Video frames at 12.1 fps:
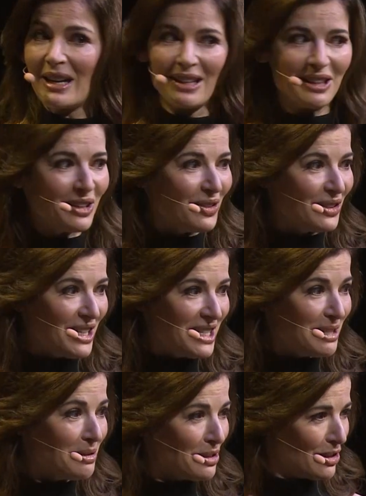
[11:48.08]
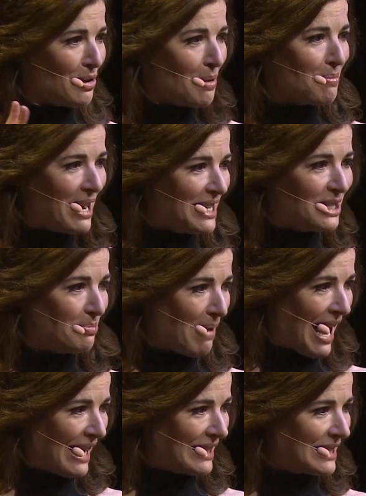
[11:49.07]
anything on it, and
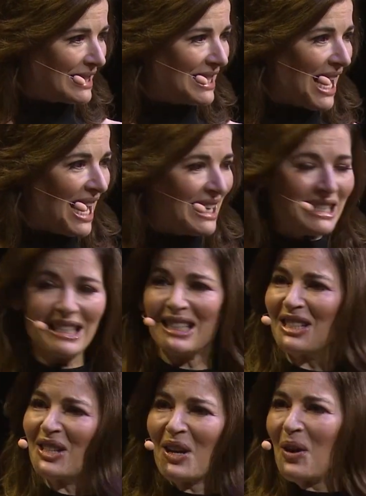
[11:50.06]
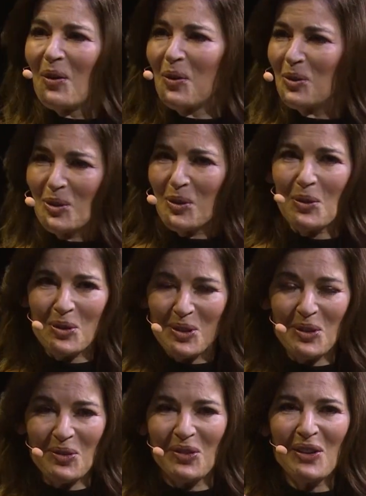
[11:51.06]
placemats and all
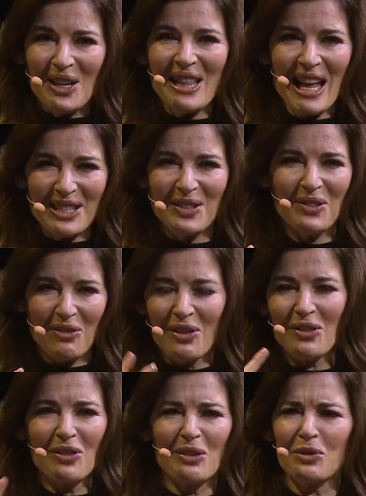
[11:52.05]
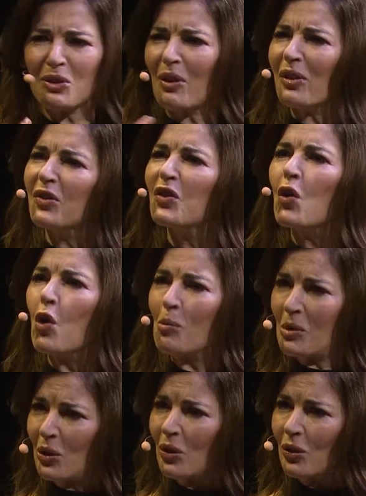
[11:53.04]
sorts of that sort of it was rather
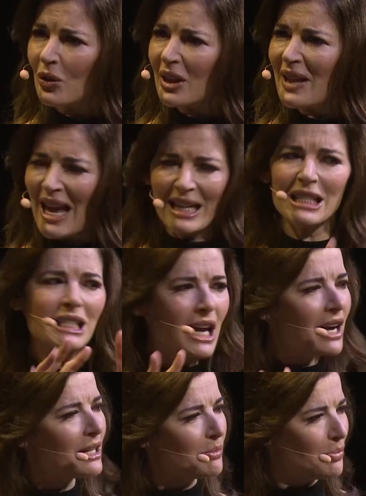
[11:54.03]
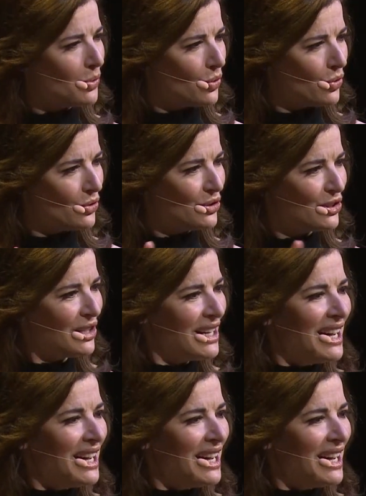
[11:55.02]
formal. They had a sideboard,